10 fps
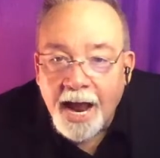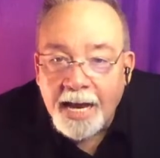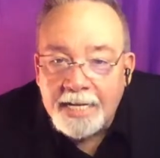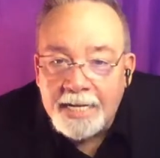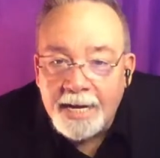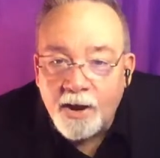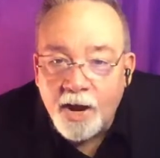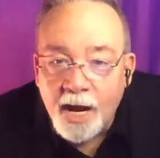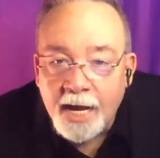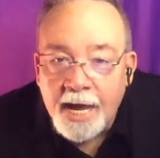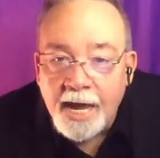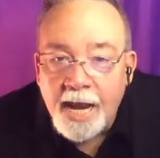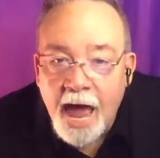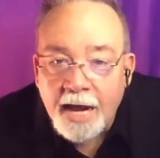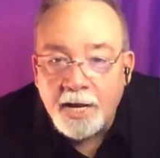And sing the good kick
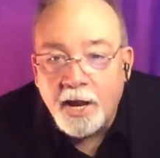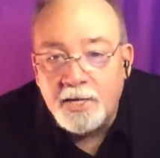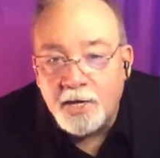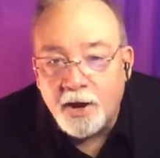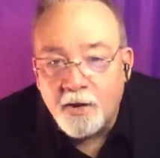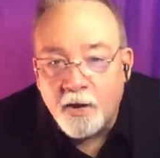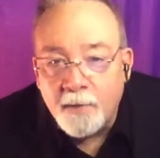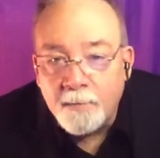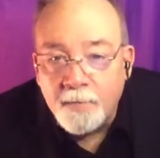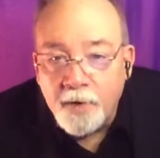line. Yes, they're going.